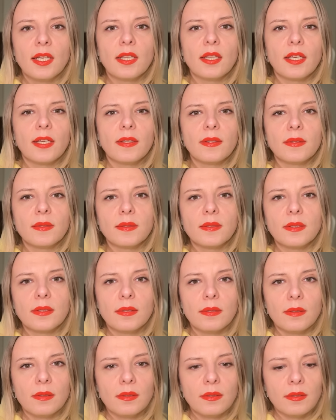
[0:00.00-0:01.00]
like
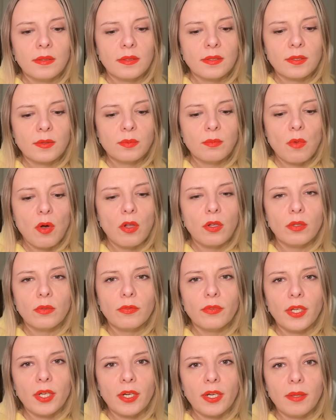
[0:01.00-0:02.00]
uh, small,
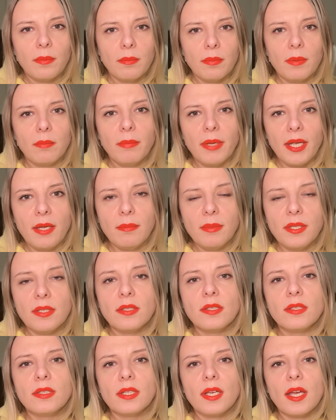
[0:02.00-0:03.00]
very
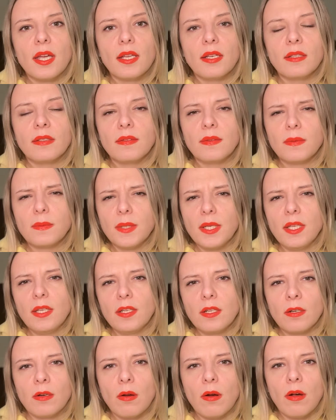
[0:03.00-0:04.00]
babies and
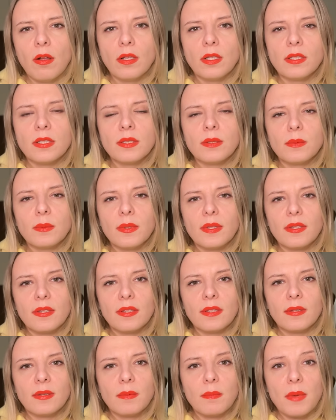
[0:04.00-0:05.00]
three-year-olds with
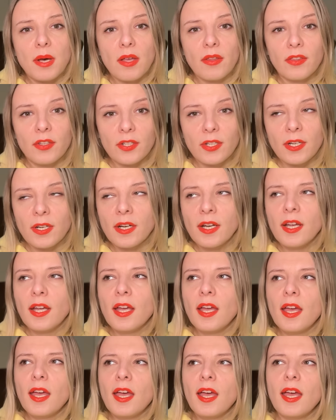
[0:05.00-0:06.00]
the mother.
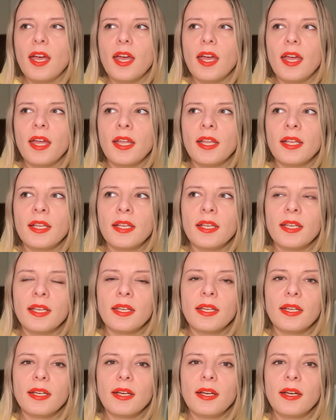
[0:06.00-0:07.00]

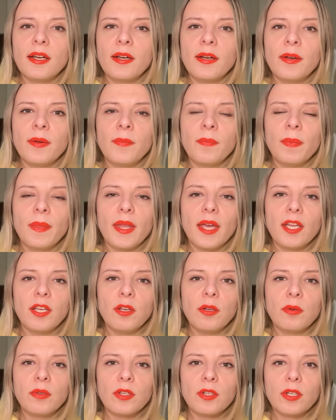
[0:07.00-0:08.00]
And um, I
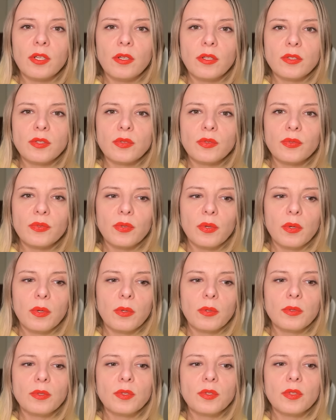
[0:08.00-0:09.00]
know there are lots of
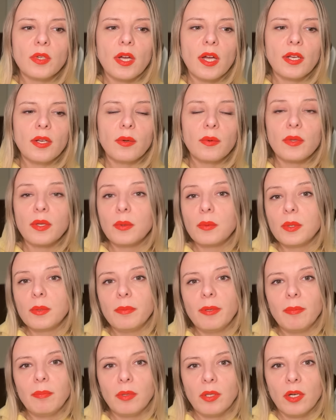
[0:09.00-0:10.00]
photos. I know they will
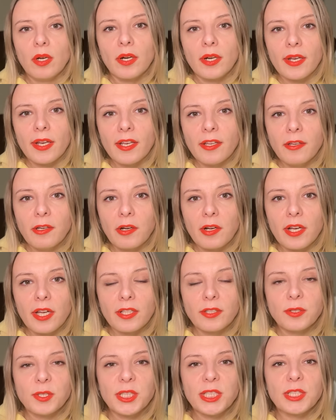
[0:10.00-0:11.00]
be blurred in your
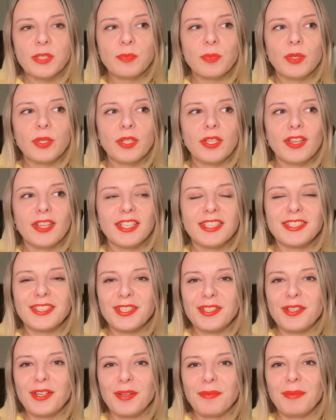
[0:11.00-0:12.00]
countries, but this
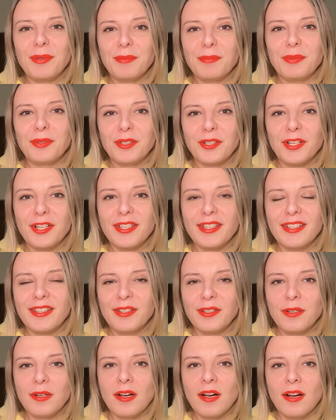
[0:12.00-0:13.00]
cannot be blurred in
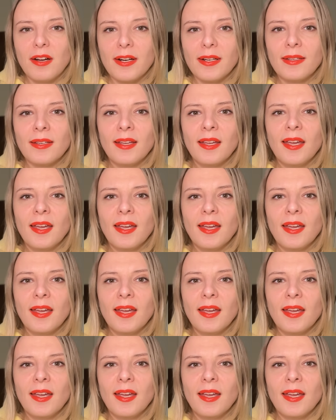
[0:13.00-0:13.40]
your heart.